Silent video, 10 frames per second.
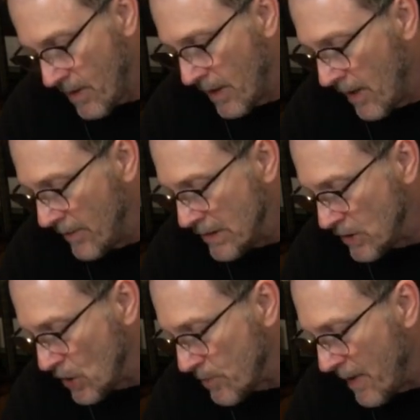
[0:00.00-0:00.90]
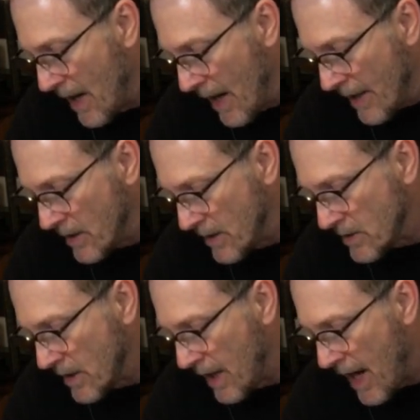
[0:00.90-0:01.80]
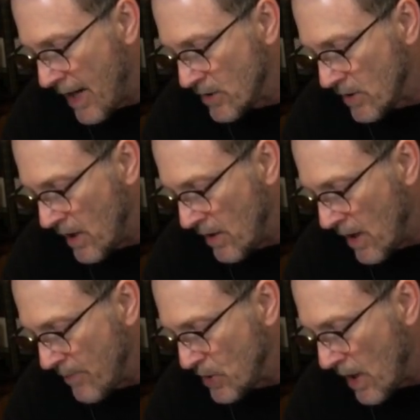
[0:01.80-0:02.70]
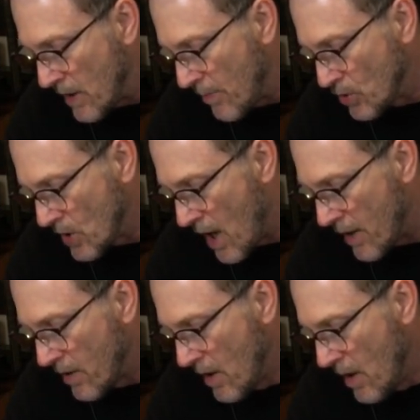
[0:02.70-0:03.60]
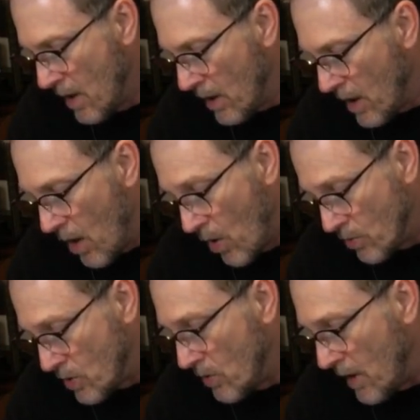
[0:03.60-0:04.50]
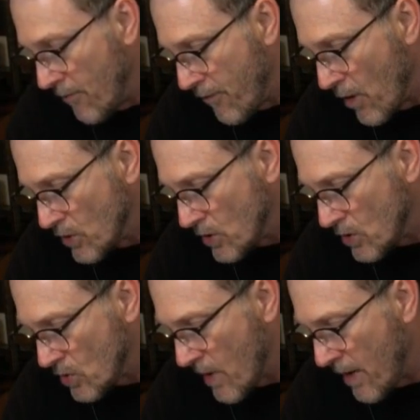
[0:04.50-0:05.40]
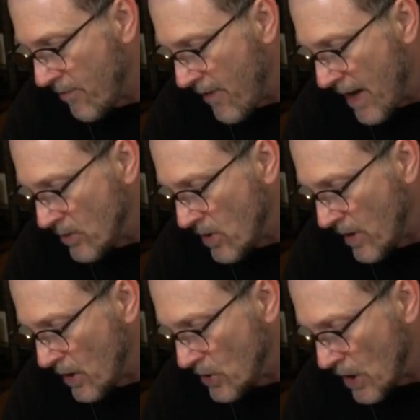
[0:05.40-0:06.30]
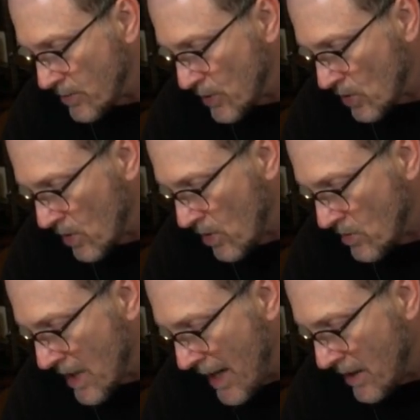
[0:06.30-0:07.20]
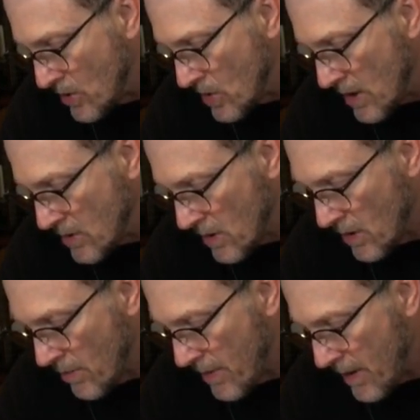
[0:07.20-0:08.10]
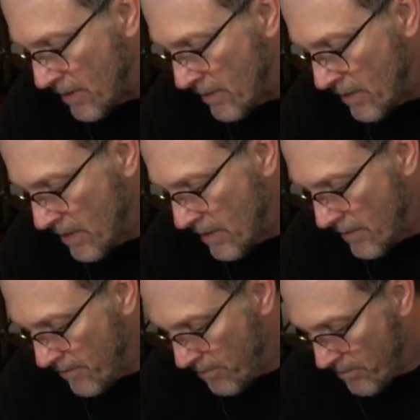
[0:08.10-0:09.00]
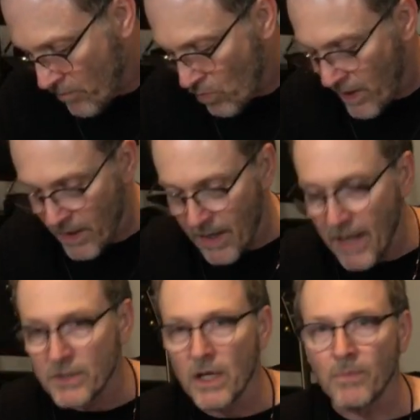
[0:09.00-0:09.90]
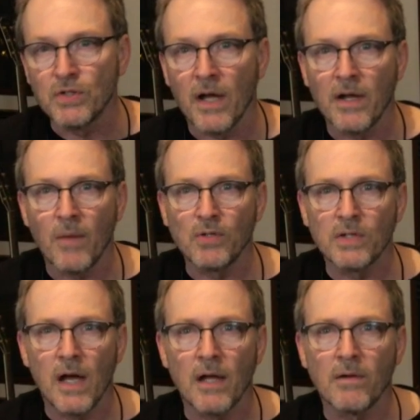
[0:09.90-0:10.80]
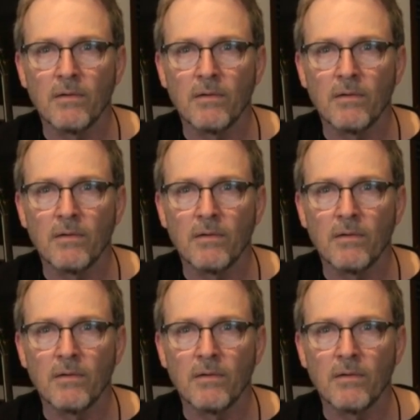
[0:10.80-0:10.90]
Again, this is just me. I like to disengage the Hipshot Doubleshot. Go to the first string fine tuning adjustment screw, tighten it just a little bit, re-engage the Hipshot Doubleshot.